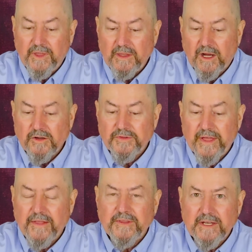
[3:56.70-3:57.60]
note
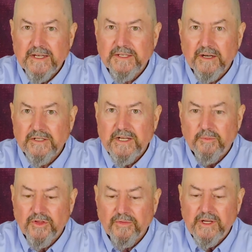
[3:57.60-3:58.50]
that the
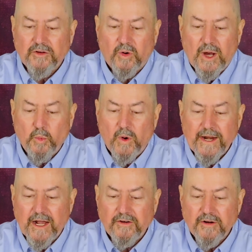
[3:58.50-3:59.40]
SRTM3 or
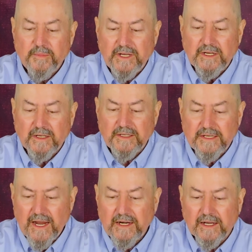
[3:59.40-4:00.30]
100-meter
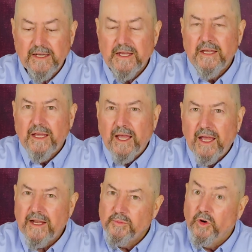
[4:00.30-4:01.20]
data
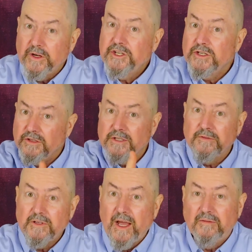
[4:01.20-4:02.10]
had more issues.
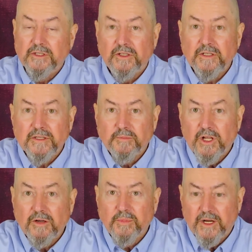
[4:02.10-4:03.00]
If you have a look at the
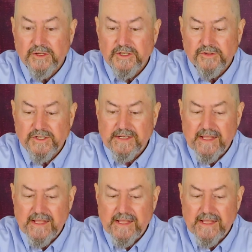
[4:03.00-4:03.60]
blog post, you'll see